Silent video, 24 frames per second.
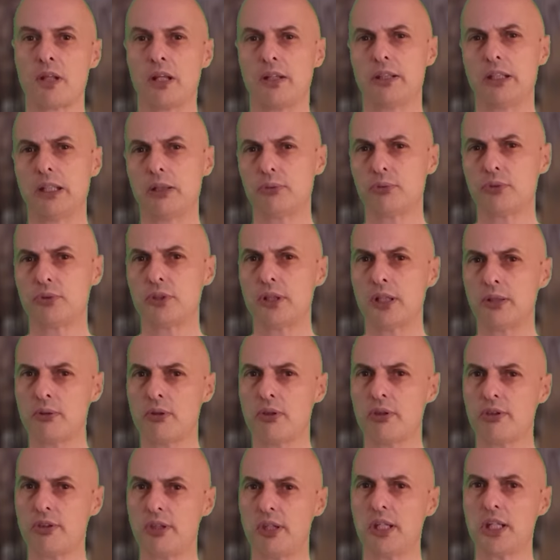Now, don't
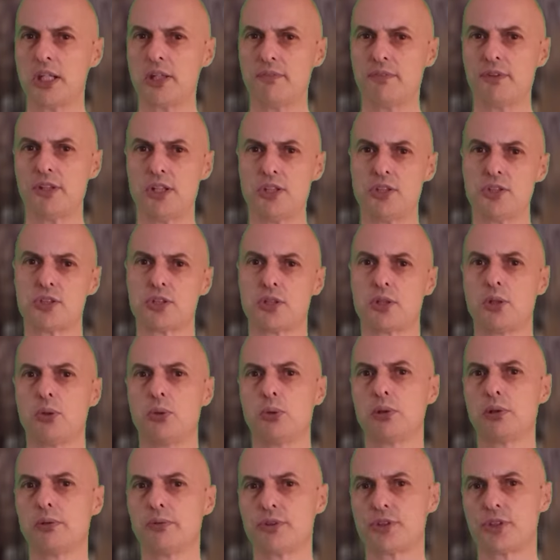think of an
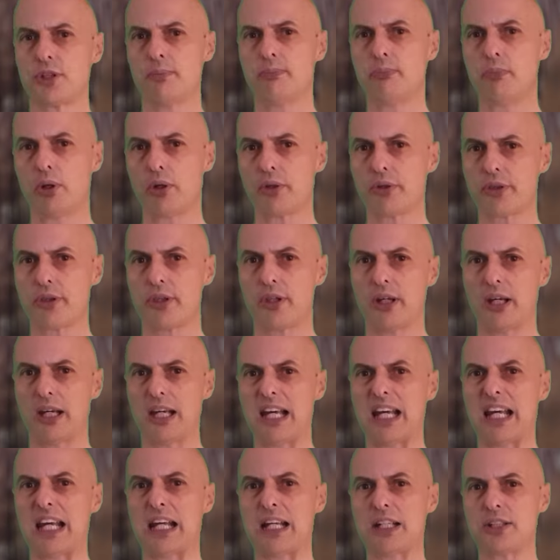intercooler as a mod that
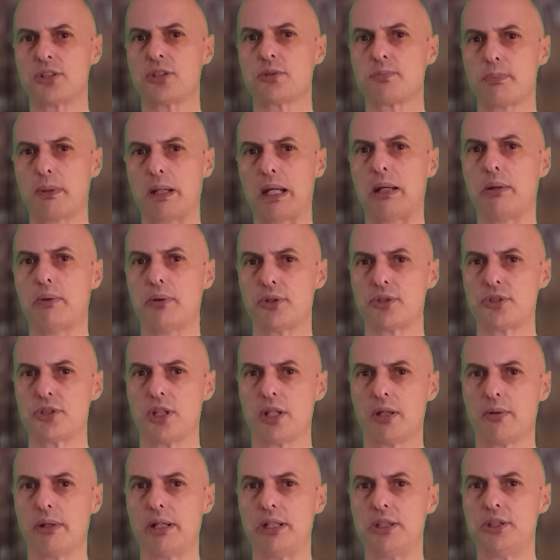adds power to
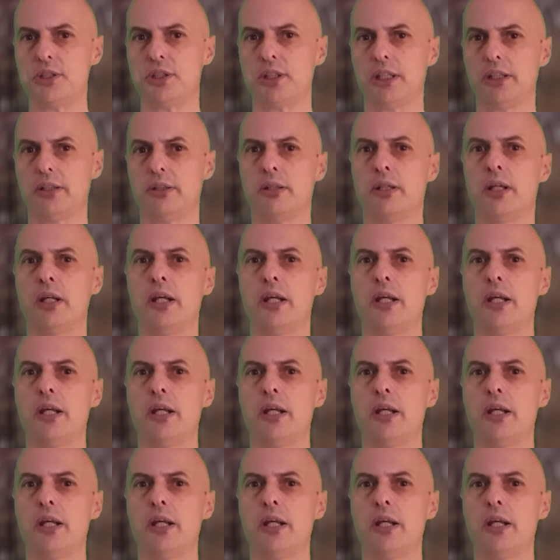your engine.